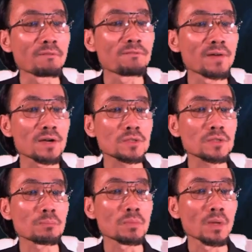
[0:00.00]

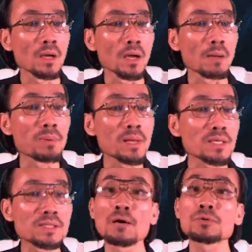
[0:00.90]
first,
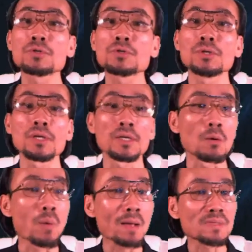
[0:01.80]
please go to the
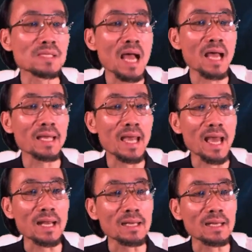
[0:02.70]
website
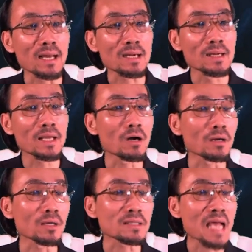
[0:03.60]
and click
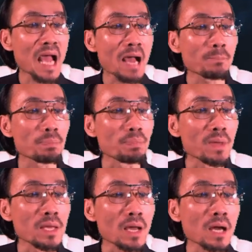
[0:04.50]
on the tab,
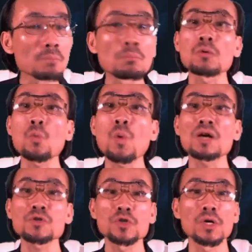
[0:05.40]
The Unborn
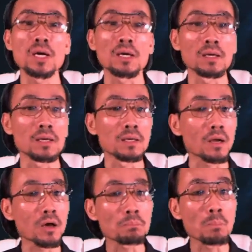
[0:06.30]
Watch. You're going to learn a
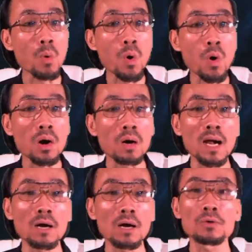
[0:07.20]
lot more
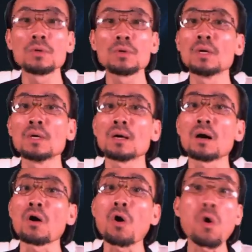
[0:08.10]
about
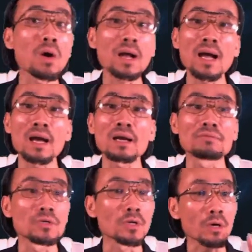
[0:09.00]
all kind
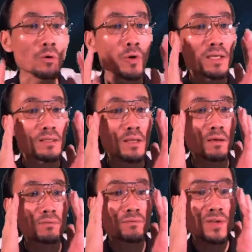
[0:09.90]
of the great
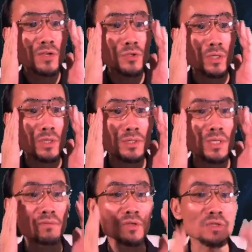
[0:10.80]
features
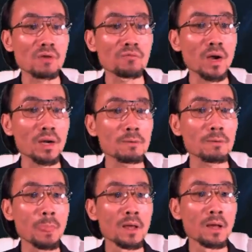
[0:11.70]
of the
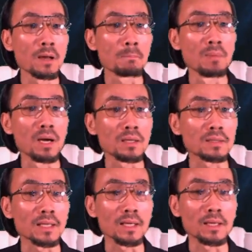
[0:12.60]
software. But